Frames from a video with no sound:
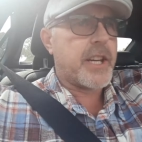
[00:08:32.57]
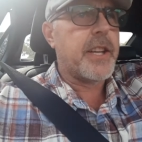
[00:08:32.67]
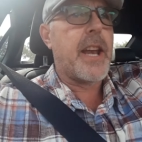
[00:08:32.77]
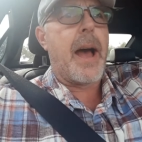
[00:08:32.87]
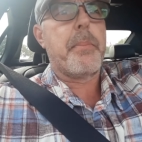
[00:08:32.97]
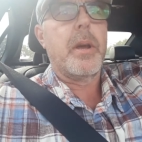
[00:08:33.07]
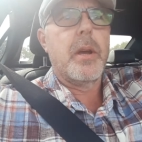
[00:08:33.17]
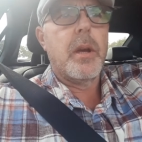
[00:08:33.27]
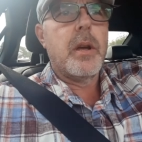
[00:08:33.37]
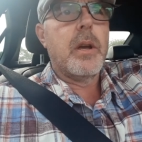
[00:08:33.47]
kidnapping.
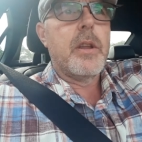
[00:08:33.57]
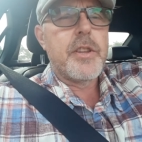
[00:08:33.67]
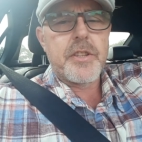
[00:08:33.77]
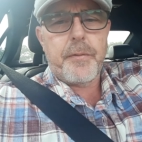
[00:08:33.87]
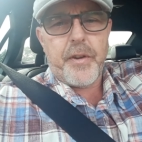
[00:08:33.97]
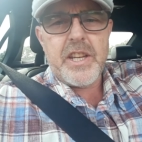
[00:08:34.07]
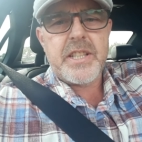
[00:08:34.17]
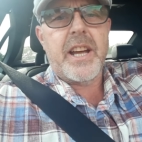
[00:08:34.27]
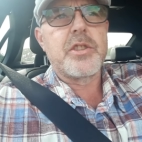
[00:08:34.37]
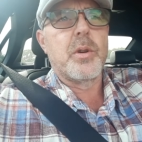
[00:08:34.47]
There's a fee
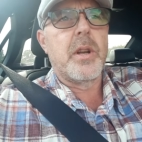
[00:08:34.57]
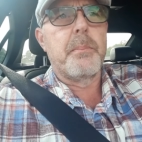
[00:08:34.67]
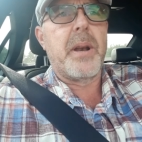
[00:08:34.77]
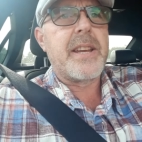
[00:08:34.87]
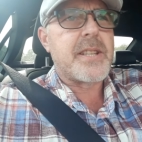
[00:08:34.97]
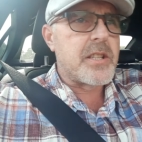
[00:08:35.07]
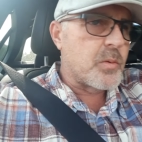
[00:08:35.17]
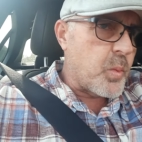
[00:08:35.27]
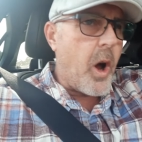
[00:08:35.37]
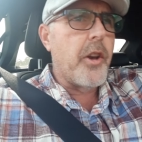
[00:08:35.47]
schedule in place. This
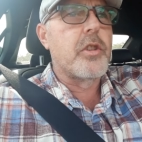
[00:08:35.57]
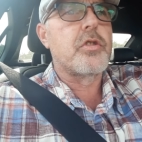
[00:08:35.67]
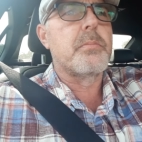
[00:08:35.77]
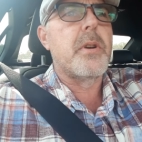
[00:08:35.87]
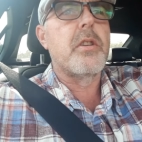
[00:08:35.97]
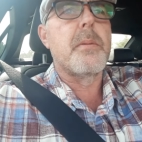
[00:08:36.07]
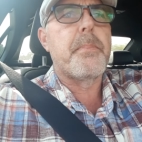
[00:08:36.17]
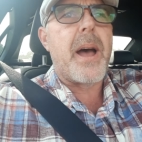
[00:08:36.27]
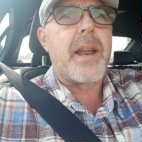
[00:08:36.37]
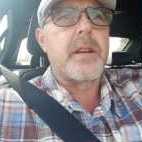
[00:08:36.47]
is 100 million
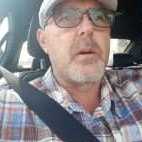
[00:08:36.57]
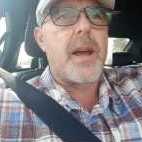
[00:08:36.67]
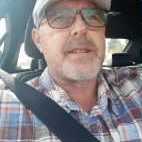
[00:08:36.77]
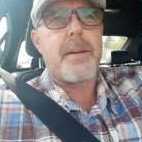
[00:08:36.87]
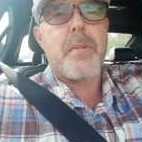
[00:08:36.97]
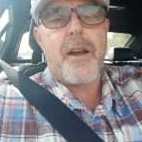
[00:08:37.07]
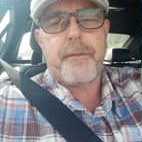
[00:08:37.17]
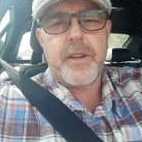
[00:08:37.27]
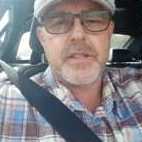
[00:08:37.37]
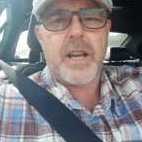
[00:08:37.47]
pound. Do you accept my
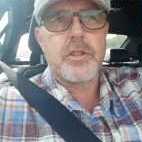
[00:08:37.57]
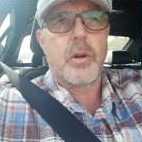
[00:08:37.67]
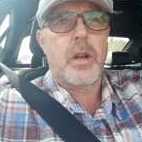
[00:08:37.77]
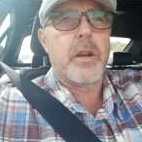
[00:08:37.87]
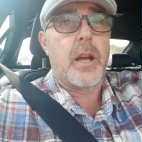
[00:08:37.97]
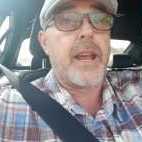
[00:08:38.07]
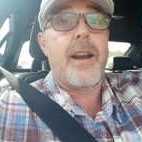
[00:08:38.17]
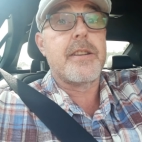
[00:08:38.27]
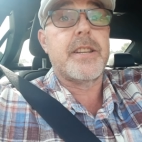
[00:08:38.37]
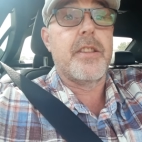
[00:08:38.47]
fee schedule? And I
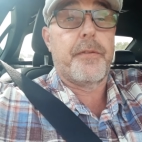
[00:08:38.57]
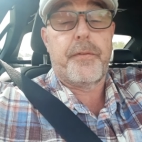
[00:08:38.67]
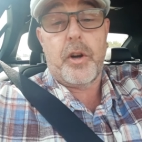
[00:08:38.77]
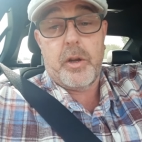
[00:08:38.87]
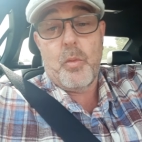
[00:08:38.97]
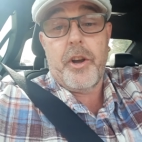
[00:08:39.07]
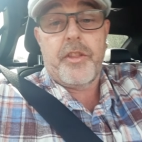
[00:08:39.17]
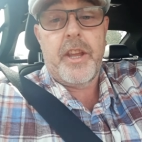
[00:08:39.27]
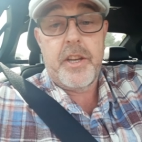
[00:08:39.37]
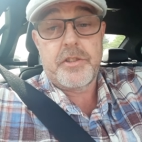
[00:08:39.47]
guarantee the fucking one
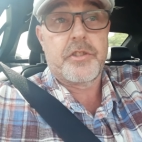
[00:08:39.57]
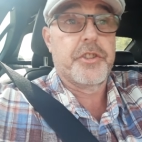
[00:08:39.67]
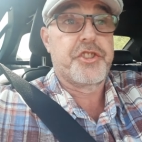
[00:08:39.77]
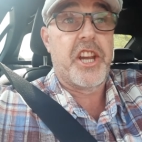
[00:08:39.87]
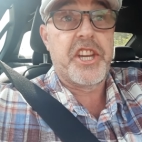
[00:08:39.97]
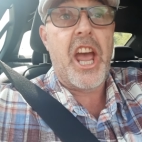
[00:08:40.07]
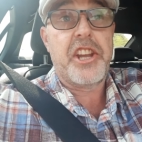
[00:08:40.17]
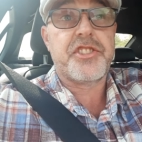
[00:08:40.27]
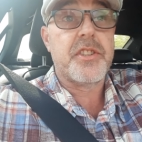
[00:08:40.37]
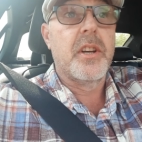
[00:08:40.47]
of the idiots is going to say
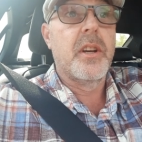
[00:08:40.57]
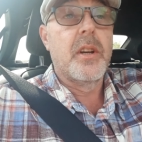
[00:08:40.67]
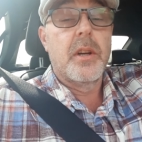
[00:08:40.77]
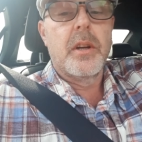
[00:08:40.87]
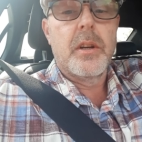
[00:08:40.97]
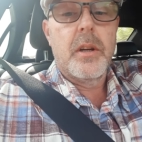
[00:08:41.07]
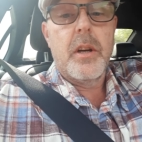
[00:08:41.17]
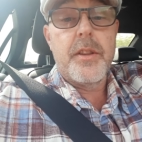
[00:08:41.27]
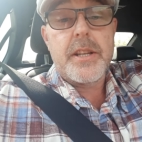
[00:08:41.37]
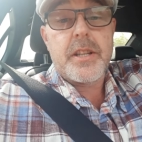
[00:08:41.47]
yes.
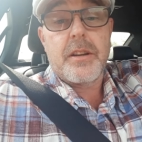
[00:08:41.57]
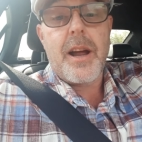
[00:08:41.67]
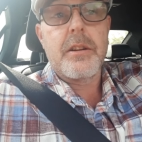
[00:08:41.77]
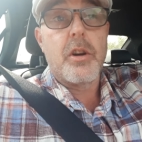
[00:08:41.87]
And that's the Crown